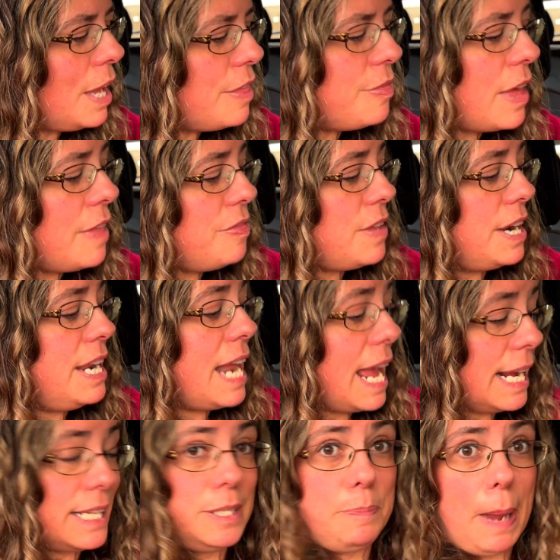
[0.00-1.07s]
Then the
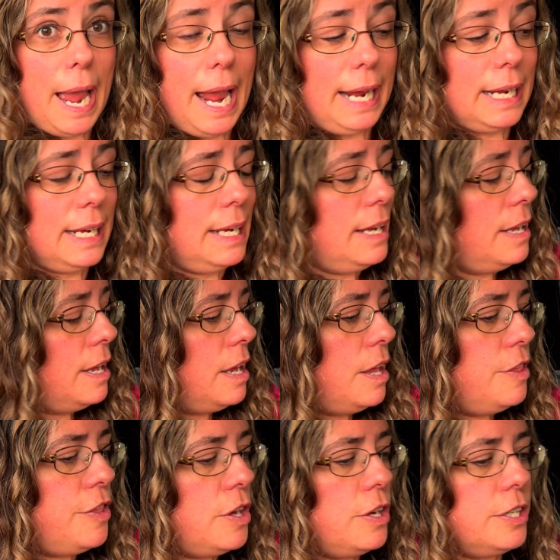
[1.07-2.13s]
next bag
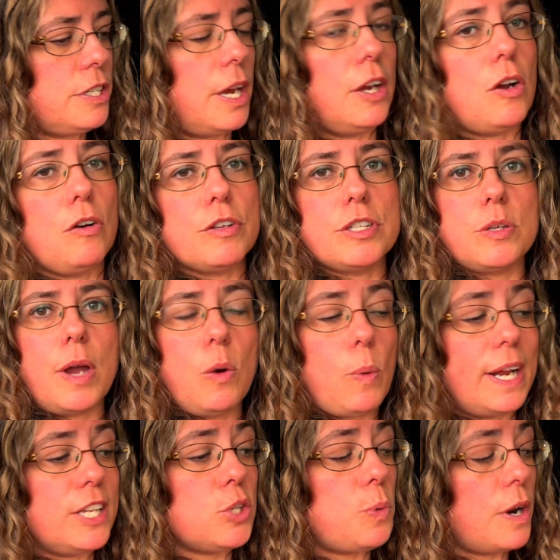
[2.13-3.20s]
that I got, so I
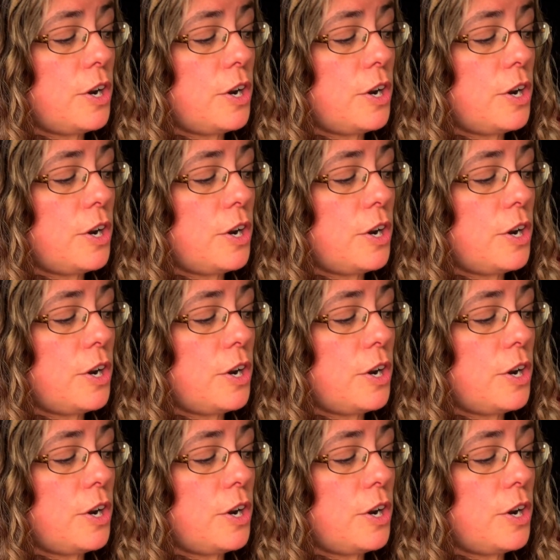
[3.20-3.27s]
went to